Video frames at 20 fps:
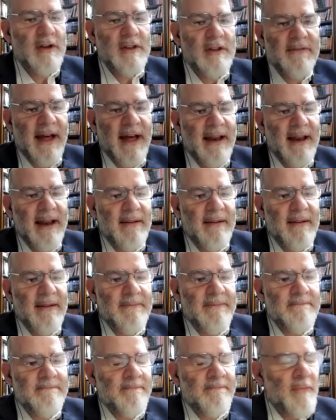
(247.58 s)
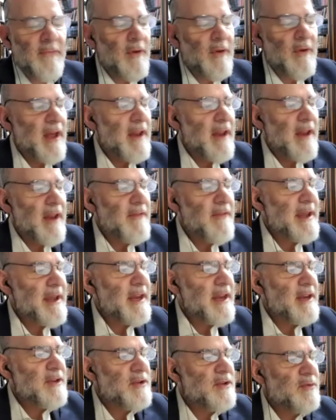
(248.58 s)
the fat, right, if you
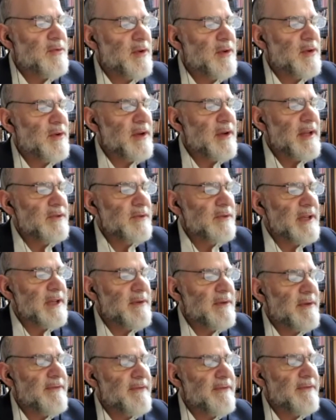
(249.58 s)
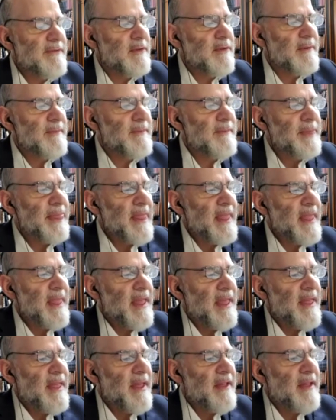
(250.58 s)
make it into a liquid form,
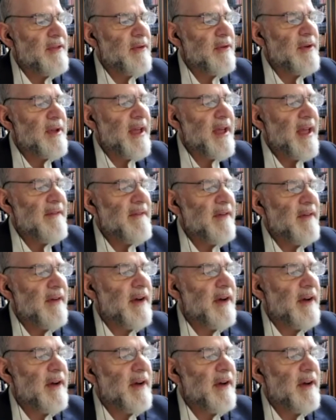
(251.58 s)
it's okay. Whether